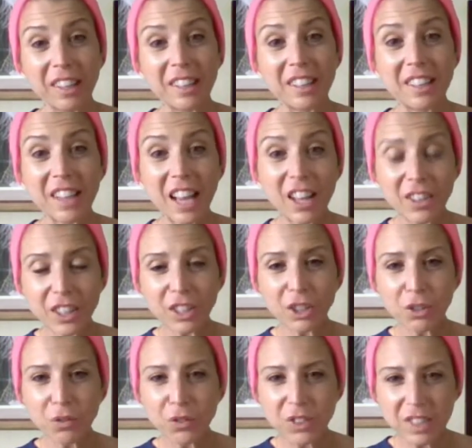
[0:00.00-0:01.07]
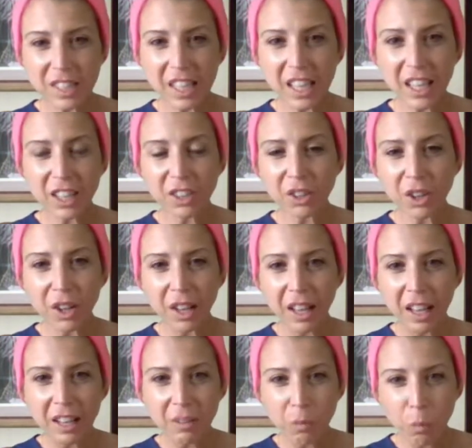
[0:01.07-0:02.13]
now that you've seen
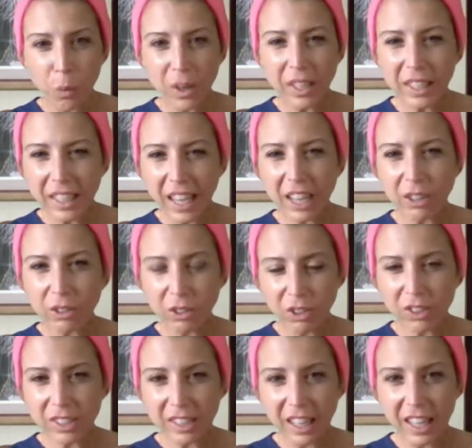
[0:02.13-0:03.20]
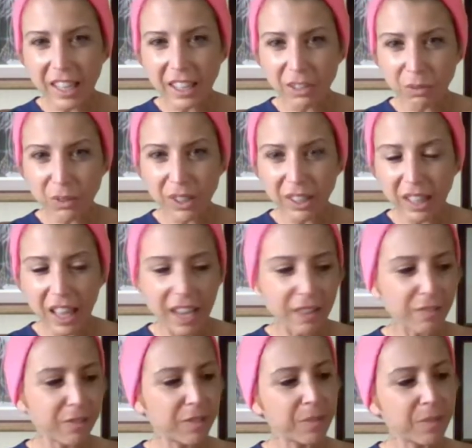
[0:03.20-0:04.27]
what a gator looks like in real life,
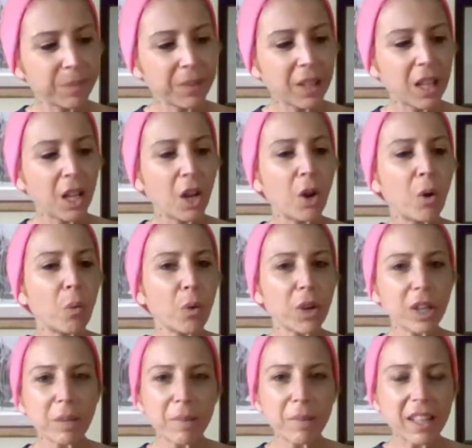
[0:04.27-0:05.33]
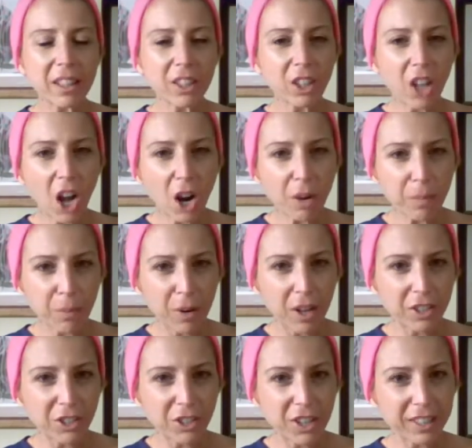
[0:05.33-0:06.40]
we're going to make a little art
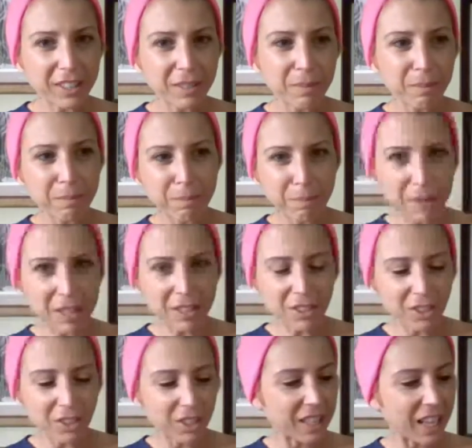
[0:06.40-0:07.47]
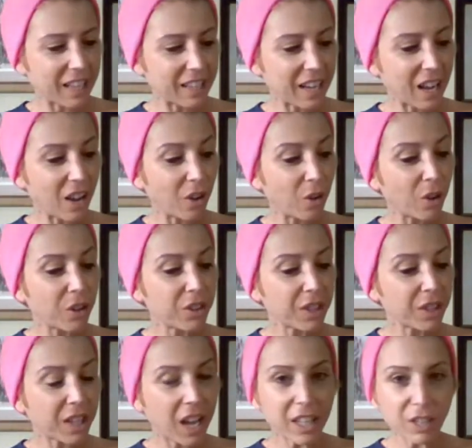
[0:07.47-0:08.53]
project based on that. Now, the
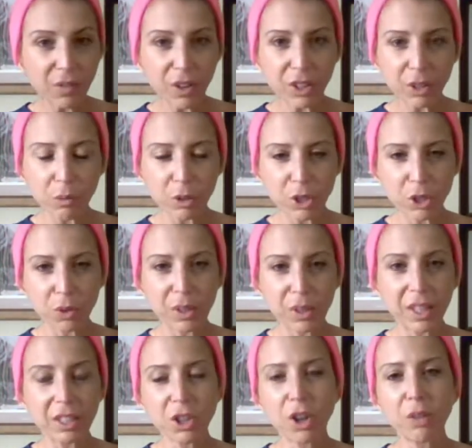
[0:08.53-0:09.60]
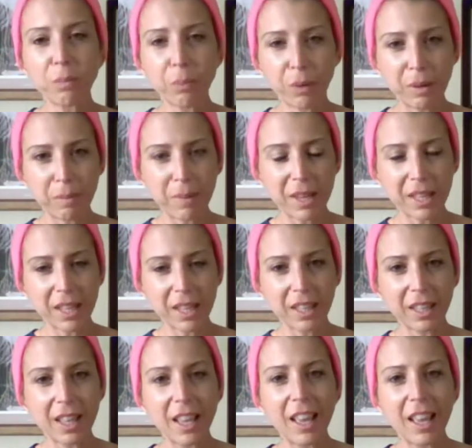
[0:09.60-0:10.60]
kind of art that we're doing is called printmaking.